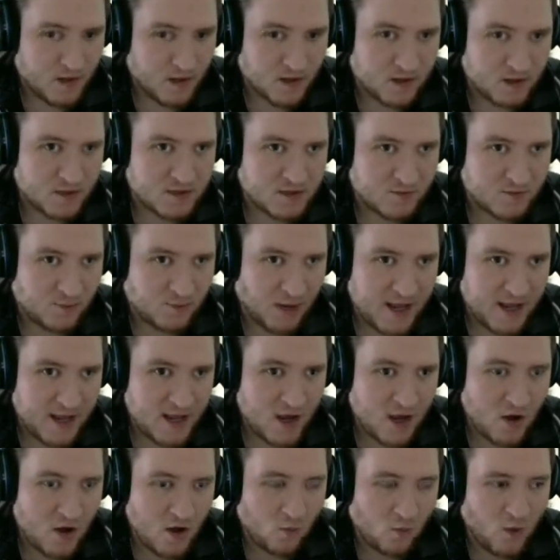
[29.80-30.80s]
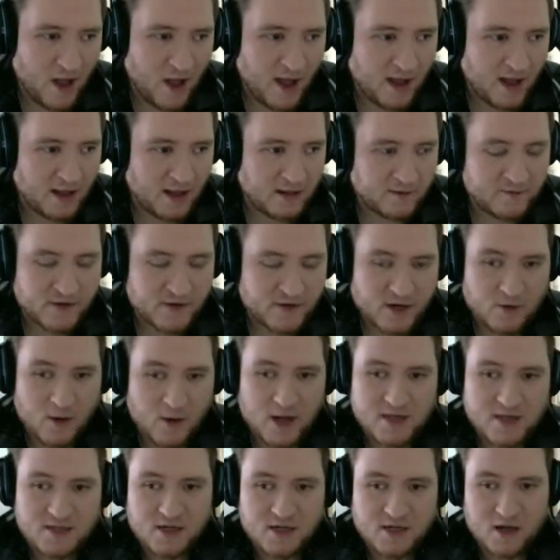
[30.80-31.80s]
to play her well
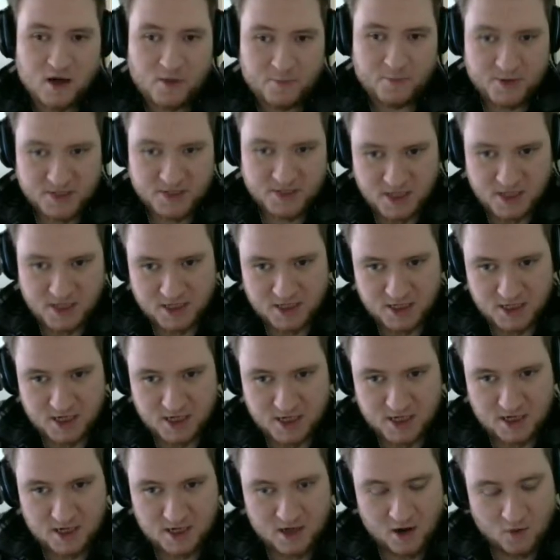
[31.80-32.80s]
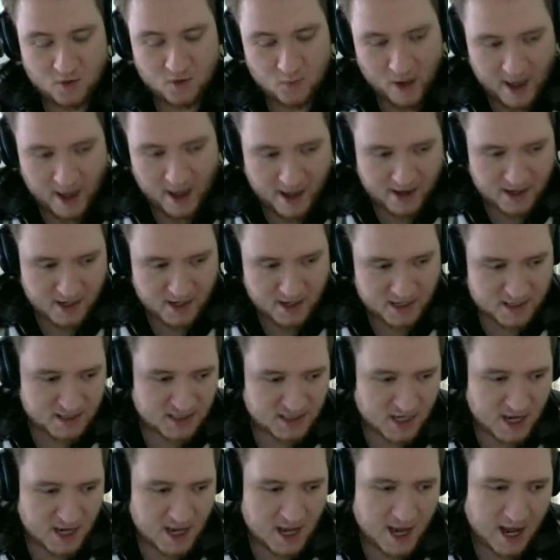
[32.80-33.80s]
requires a lot of positioning awareness
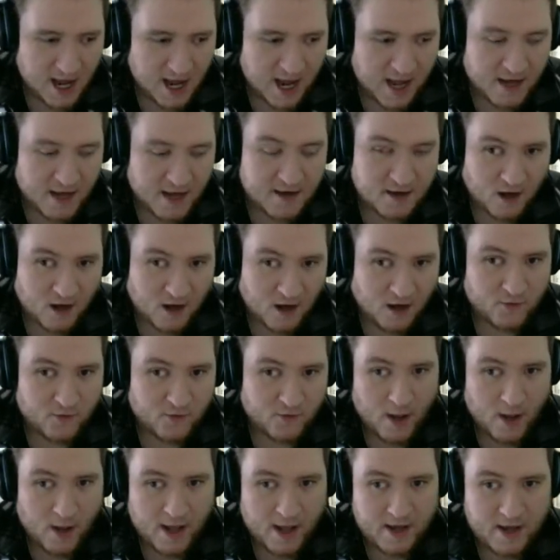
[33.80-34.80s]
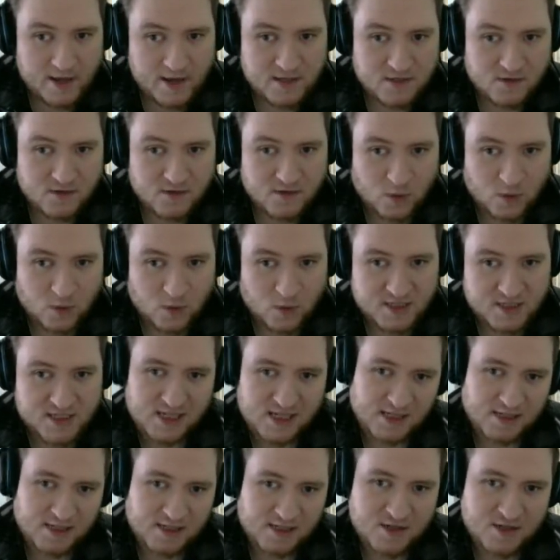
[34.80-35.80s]
and a lot of awareness of what
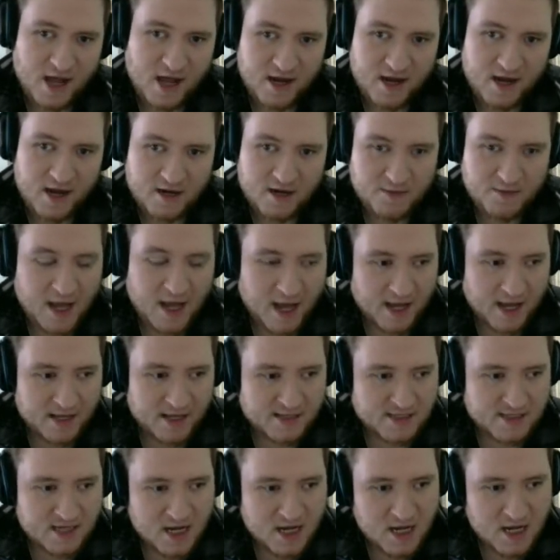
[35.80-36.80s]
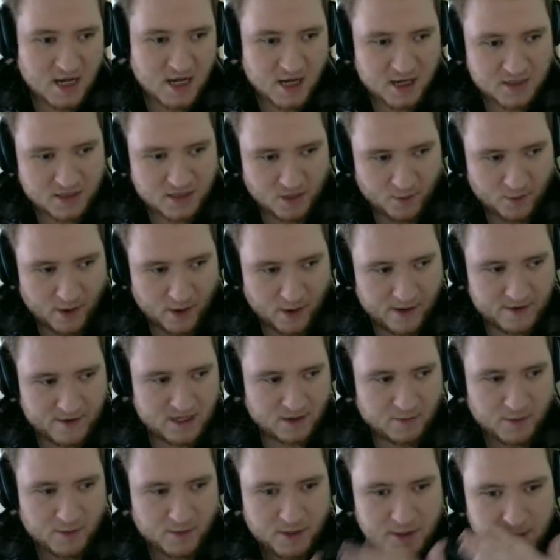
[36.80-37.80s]
skills your enemy has. So whereas I
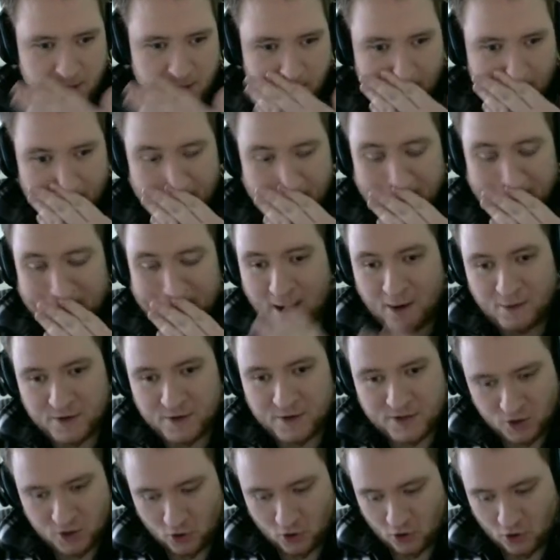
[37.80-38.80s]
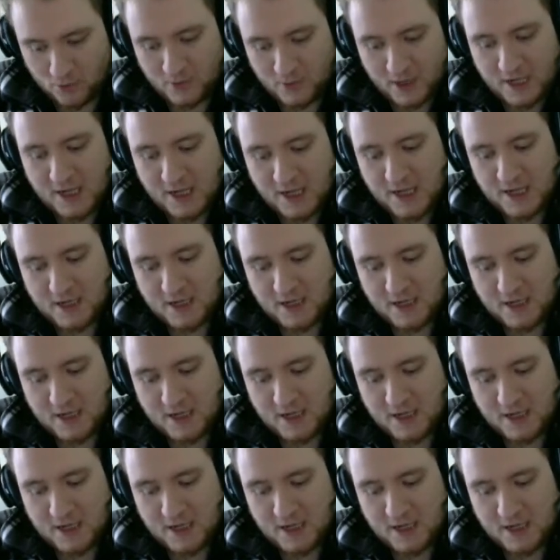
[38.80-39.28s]
would normally,